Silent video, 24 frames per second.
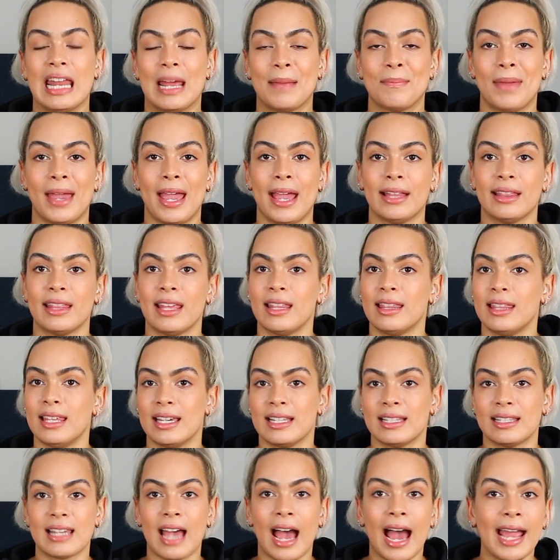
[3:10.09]
and painted the
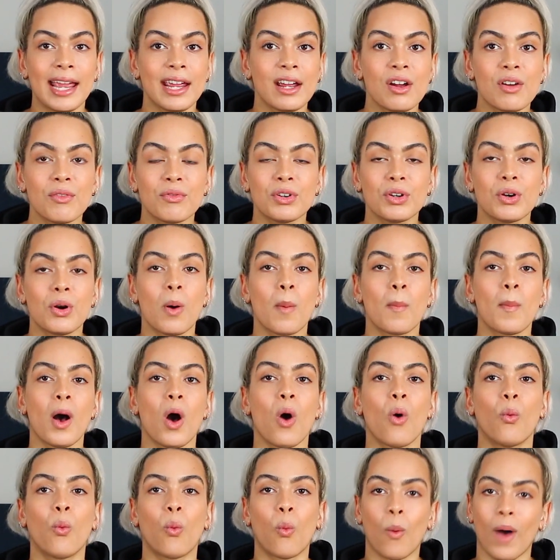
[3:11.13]
entire room
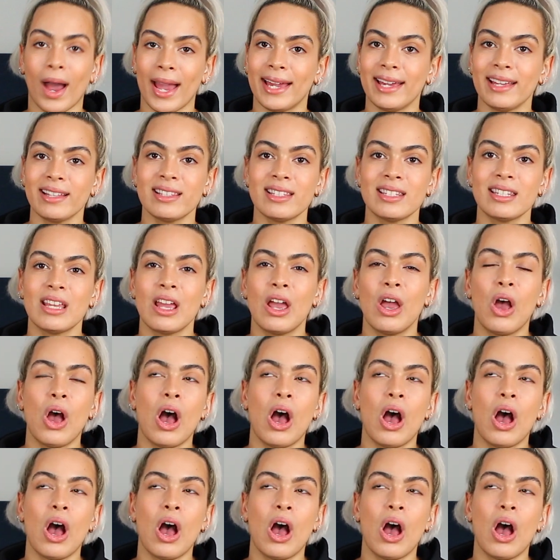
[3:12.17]
white.